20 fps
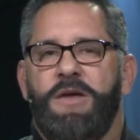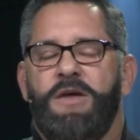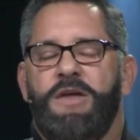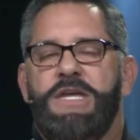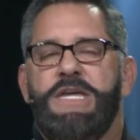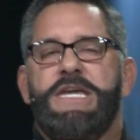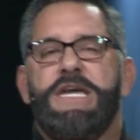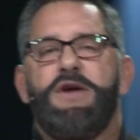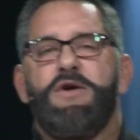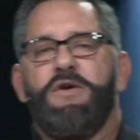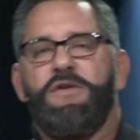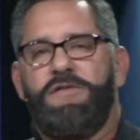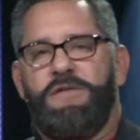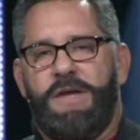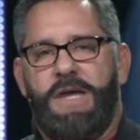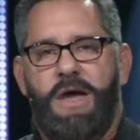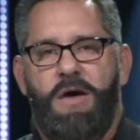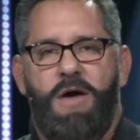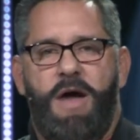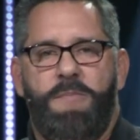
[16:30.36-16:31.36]
Years
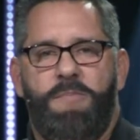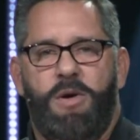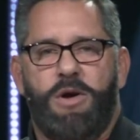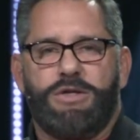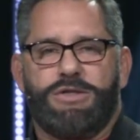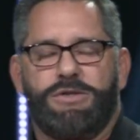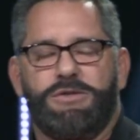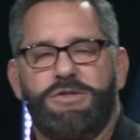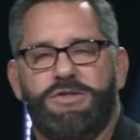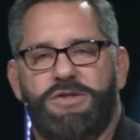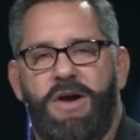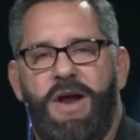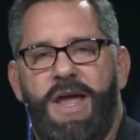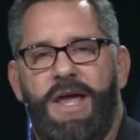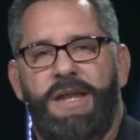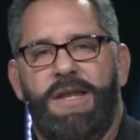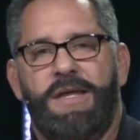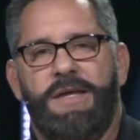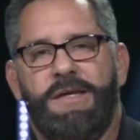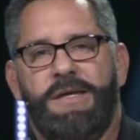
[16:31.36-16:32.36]
ago, I personal
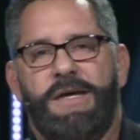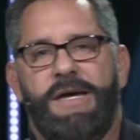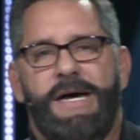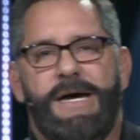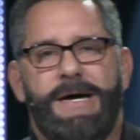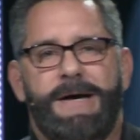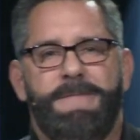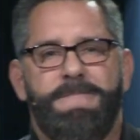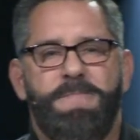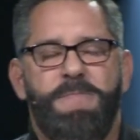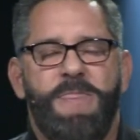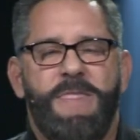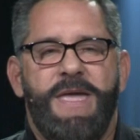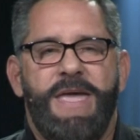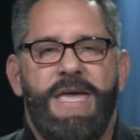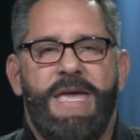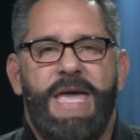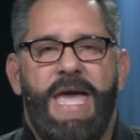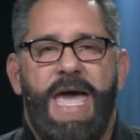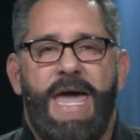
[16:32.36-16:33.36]
trained, um,
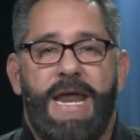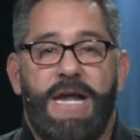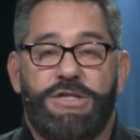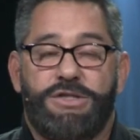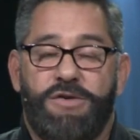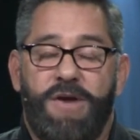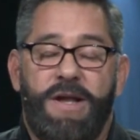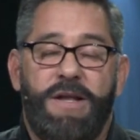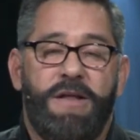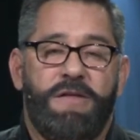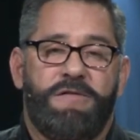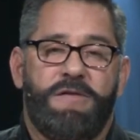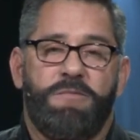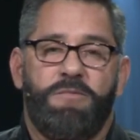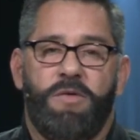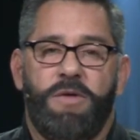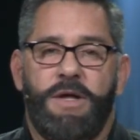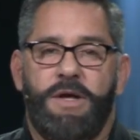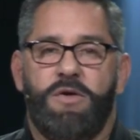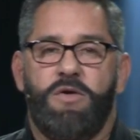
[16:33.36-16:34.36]
and I trained in some
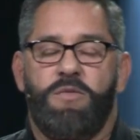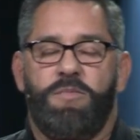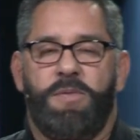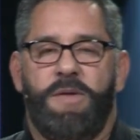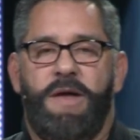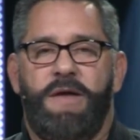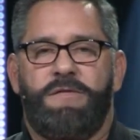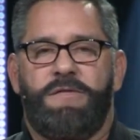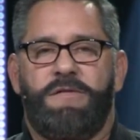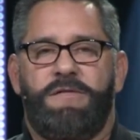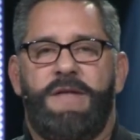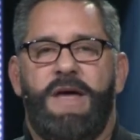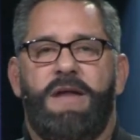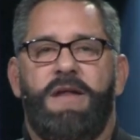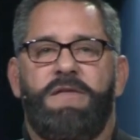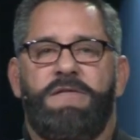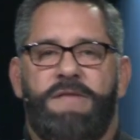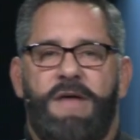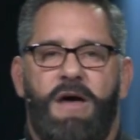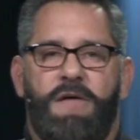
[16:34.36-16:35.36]
really cool places down
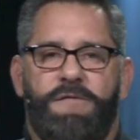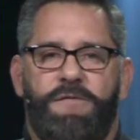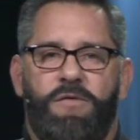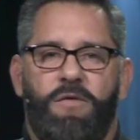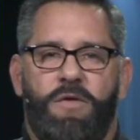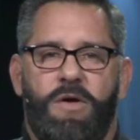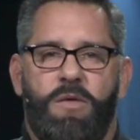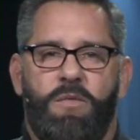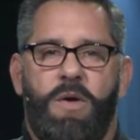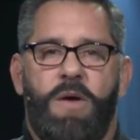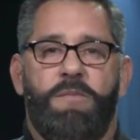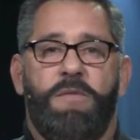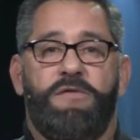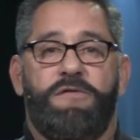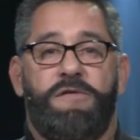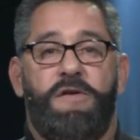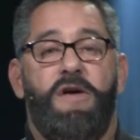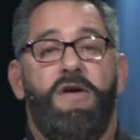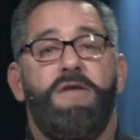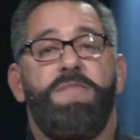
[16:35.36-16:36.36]
in South Florida. One was
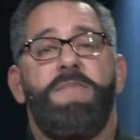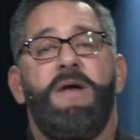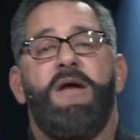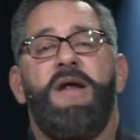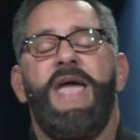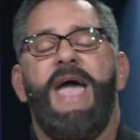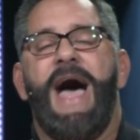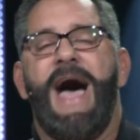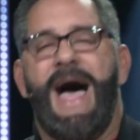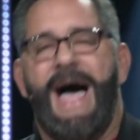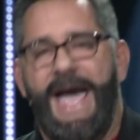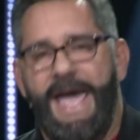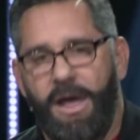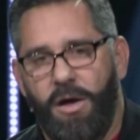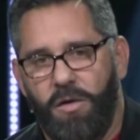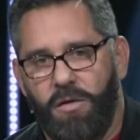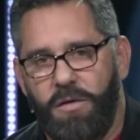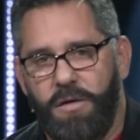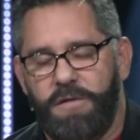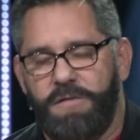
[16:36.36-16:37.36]
Turnberry
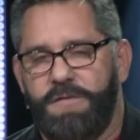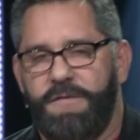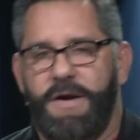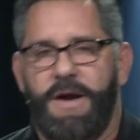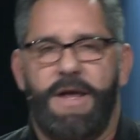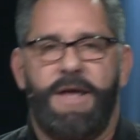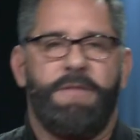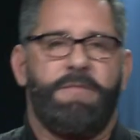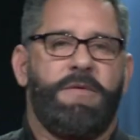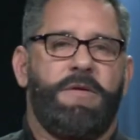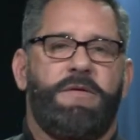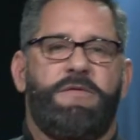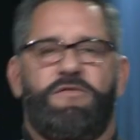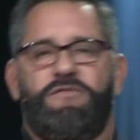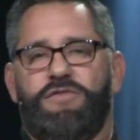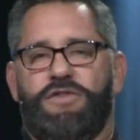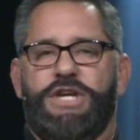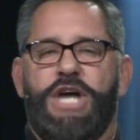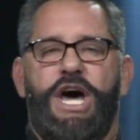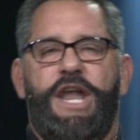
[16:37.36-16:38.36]
Isle. It's very,
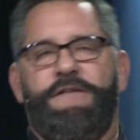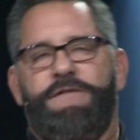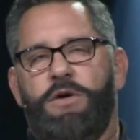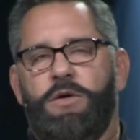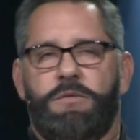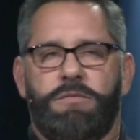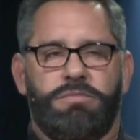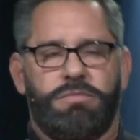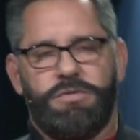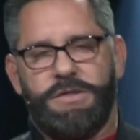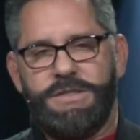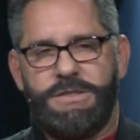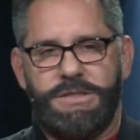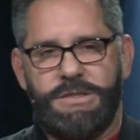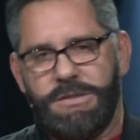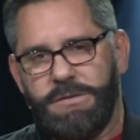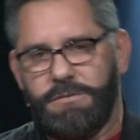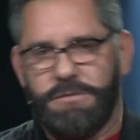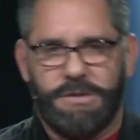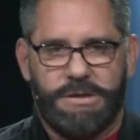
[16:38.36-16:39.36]
it's kind of a
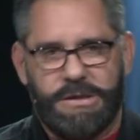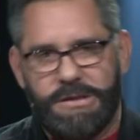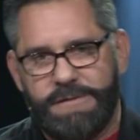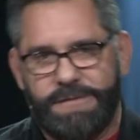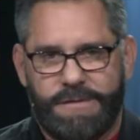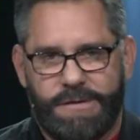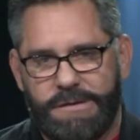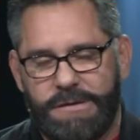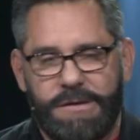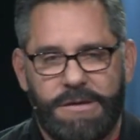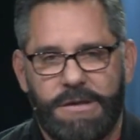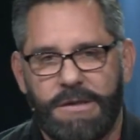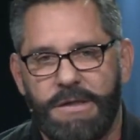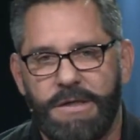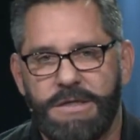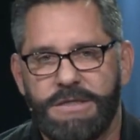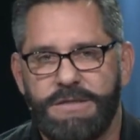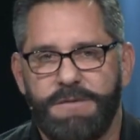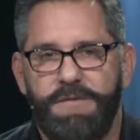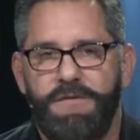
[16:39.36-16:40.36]
ritzy whatever.
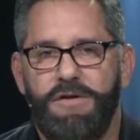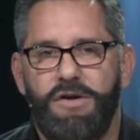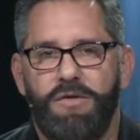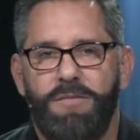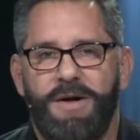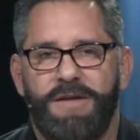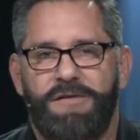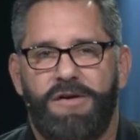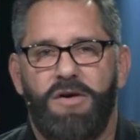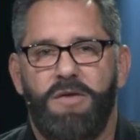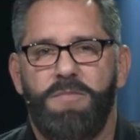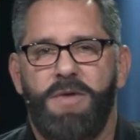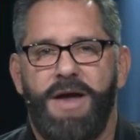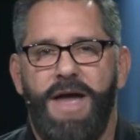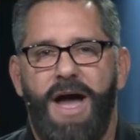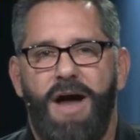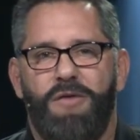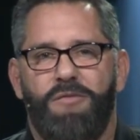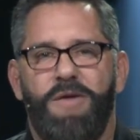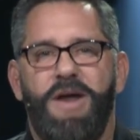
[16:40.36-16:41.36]
Some of you know about Turnberry
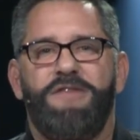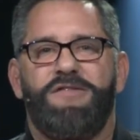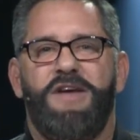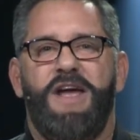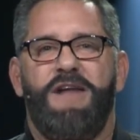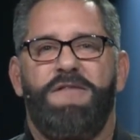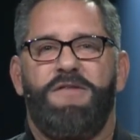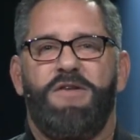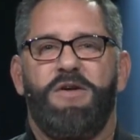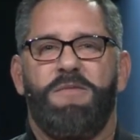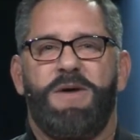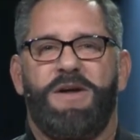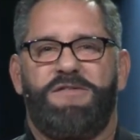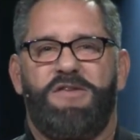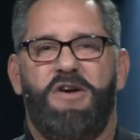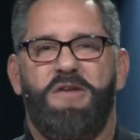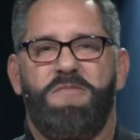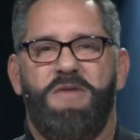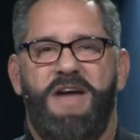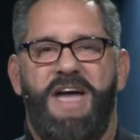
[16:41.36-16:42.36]
Isle. Raise your hand if you know about
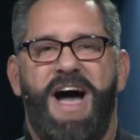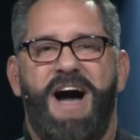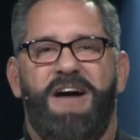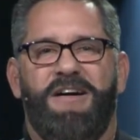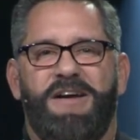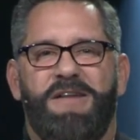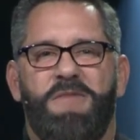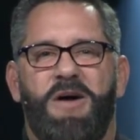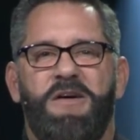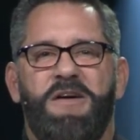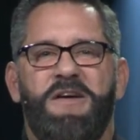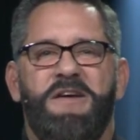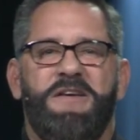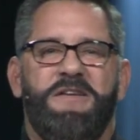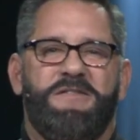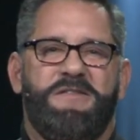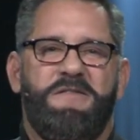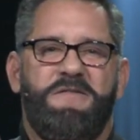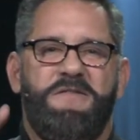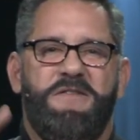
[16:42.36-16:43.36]
Turnberry Isle. Come on.
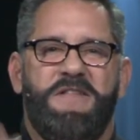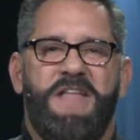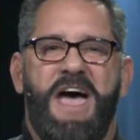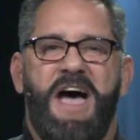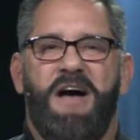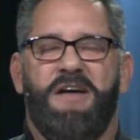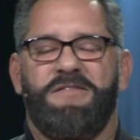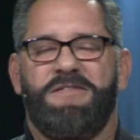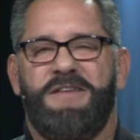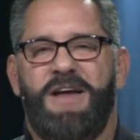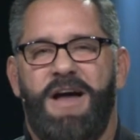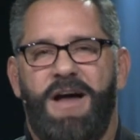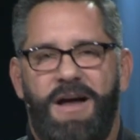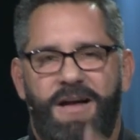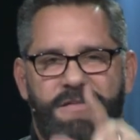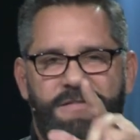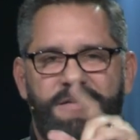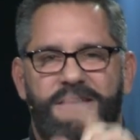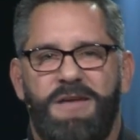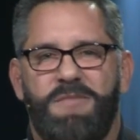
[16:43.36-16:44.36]
Some of you in the house. I, I
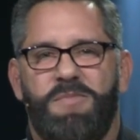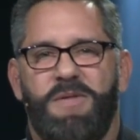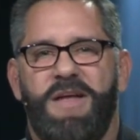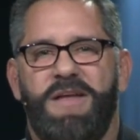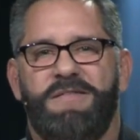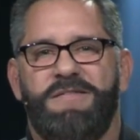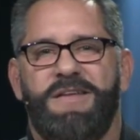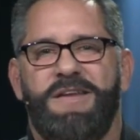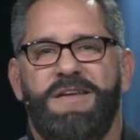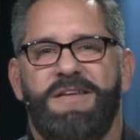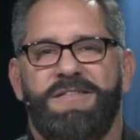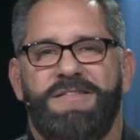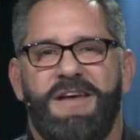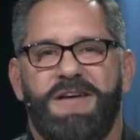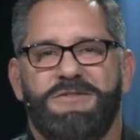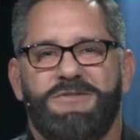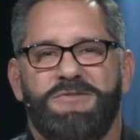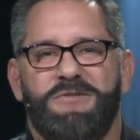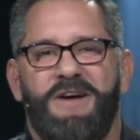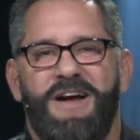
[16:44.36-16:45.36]
see you, Plant City,
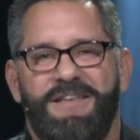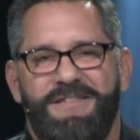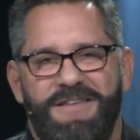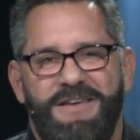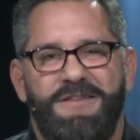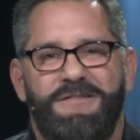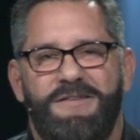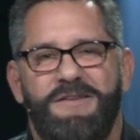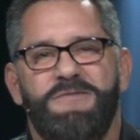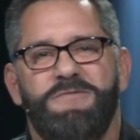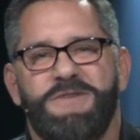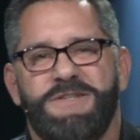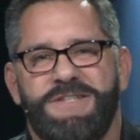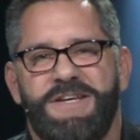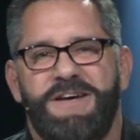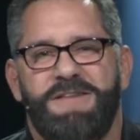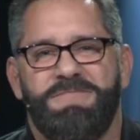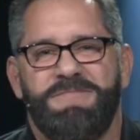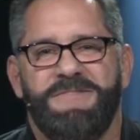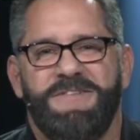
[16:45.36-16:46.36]
South Shore. I see you too. What's
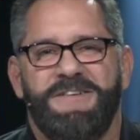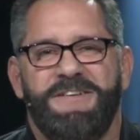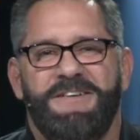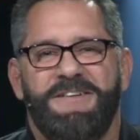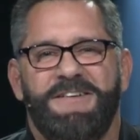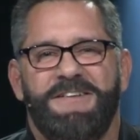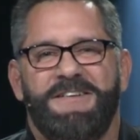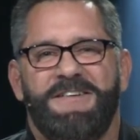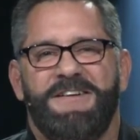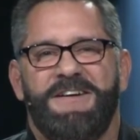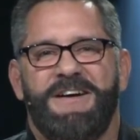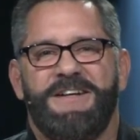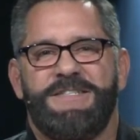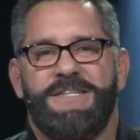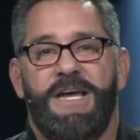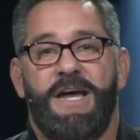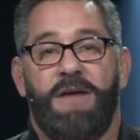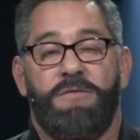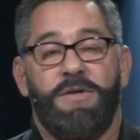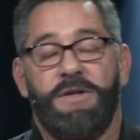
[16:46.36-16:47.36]
up? I
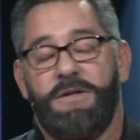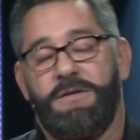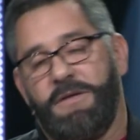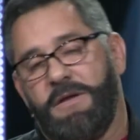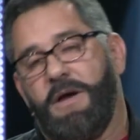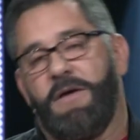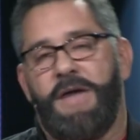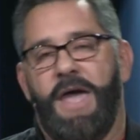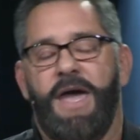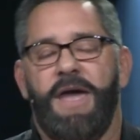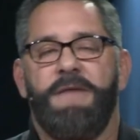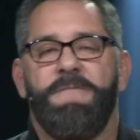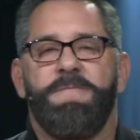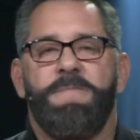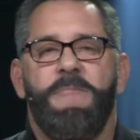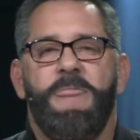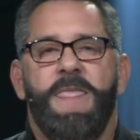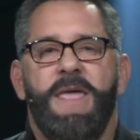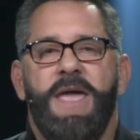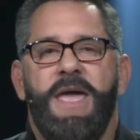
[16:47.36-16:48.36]
see I really, okay.
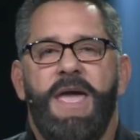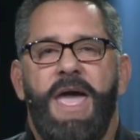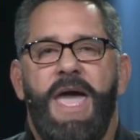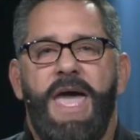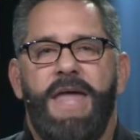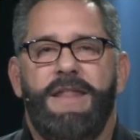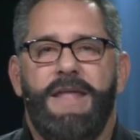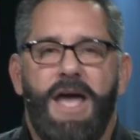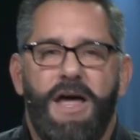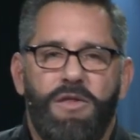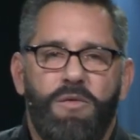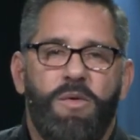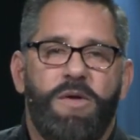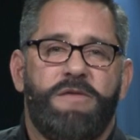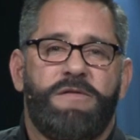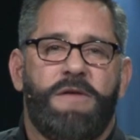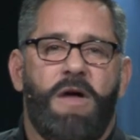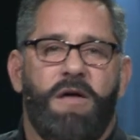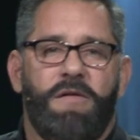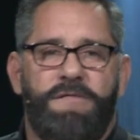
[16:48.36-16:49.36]
And the other
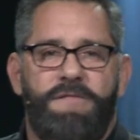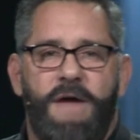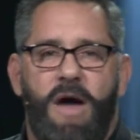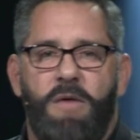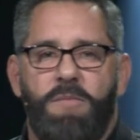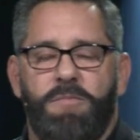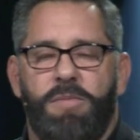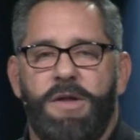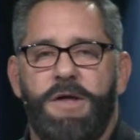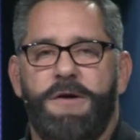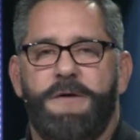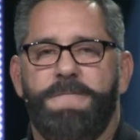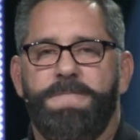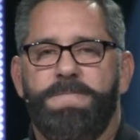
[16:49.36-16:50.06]
one's called Fountain Blue.